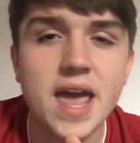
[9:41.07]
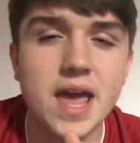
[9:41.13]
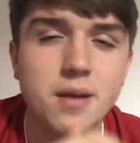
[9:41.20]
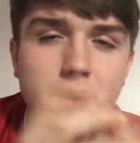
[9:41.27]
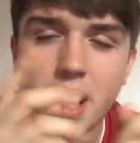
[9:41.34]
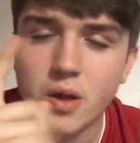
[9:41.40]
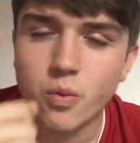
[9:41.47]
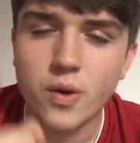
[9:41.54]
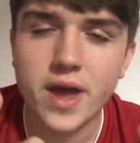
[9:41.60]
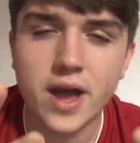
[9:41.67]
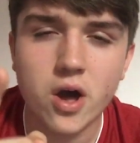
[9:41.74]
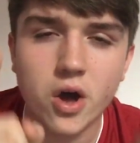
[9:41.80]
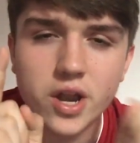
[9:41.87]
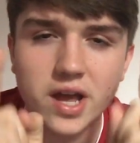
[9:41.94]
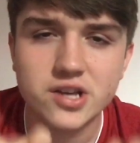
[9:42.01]
Um, I'll
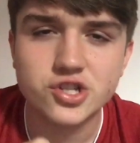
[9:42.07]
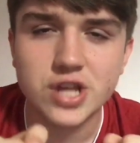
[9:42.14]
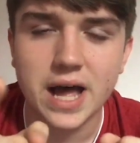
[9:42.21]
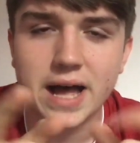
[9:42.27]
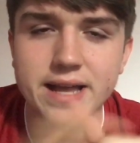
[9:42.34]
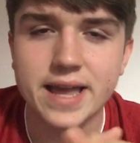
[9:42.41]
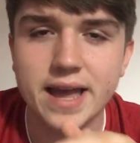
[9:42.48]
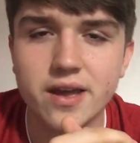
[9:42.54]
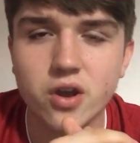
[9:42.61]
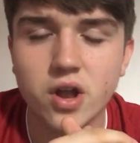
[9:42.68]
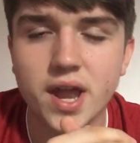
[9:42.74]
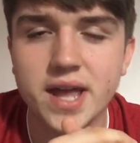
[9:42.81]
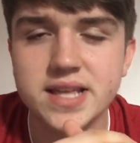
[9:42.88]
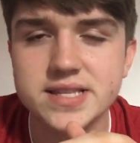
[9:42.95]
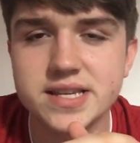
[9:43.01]
work on it, I'll start getting
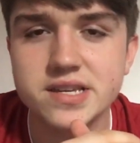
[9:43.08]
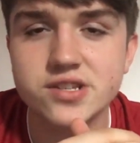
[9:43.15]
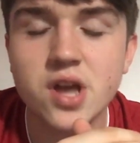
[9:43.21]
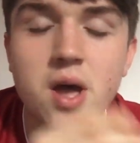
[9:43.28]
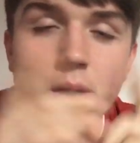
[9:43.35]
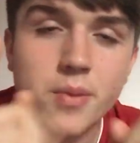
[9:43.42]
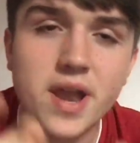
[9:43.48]
my ideas.